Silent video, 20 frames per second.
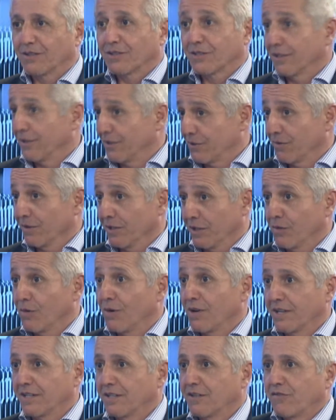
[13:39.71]
So it's really
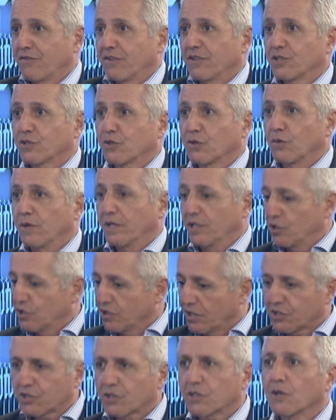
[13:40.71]
quite a different story
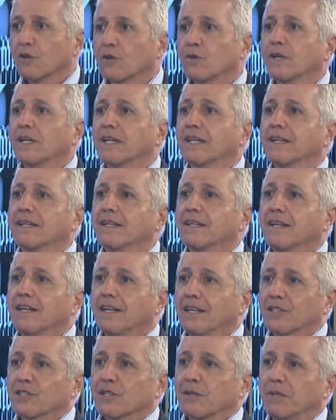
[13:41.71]
just so quickly
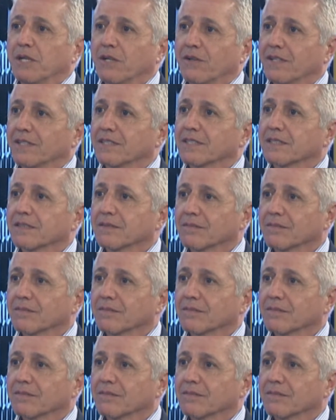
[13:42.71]
in some areas.